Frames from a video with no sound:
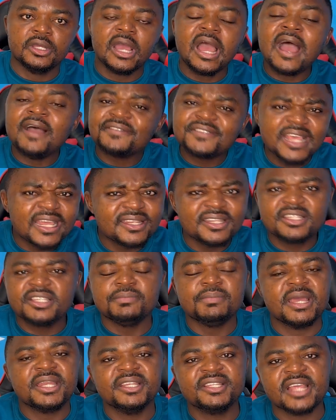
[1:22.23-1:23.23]
I've said it
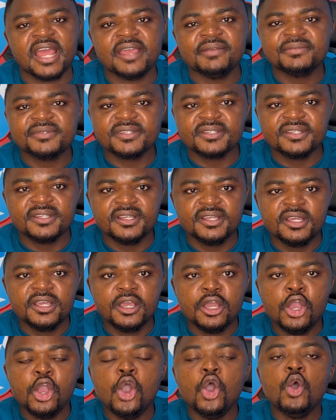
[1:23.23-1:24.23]
many times.
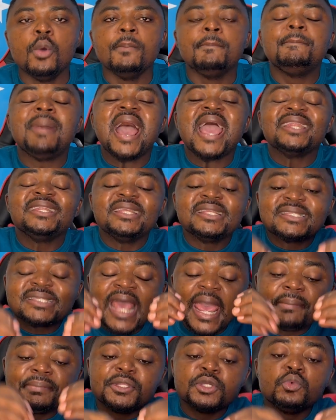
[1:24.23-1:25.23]
By the
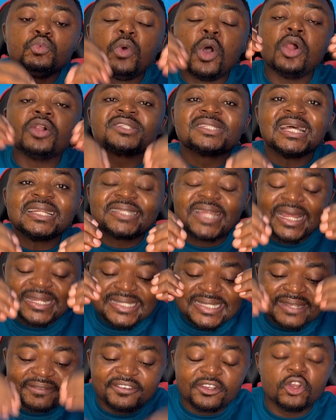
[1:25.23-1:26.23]
time the world started
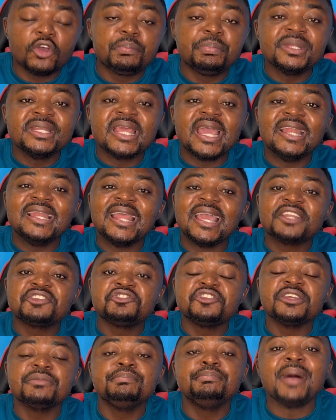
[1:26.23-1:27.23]
developing
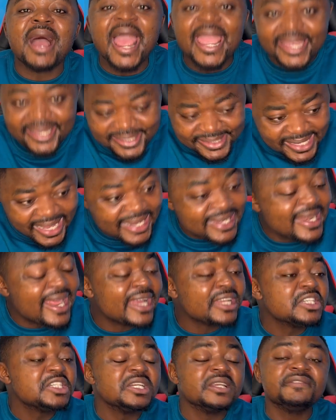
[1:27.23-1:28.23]
electric bikes,
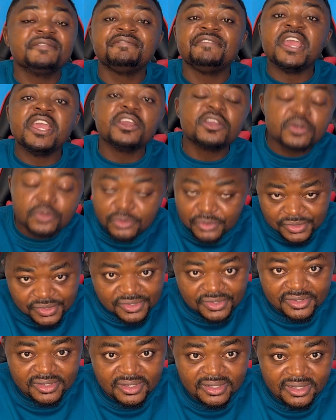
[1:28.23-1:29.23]
electric
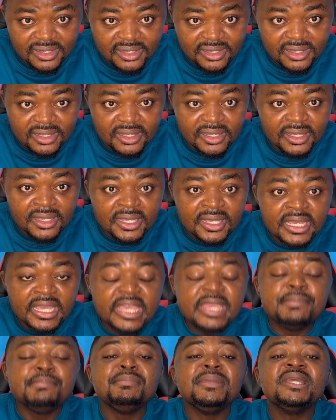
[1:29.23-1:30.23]
vehicles,
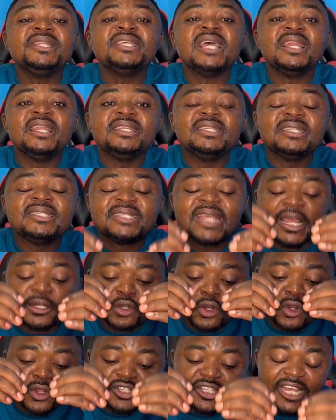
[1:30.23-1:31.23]
immediately the
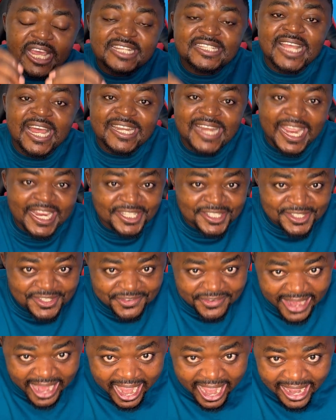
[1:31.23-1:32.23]
technology entered
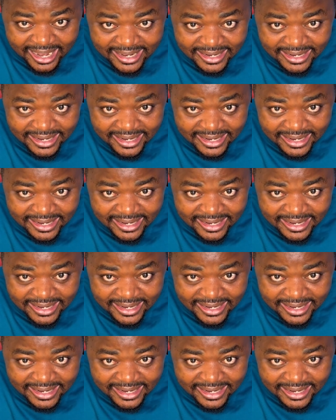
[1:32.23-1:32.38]
Nigeria.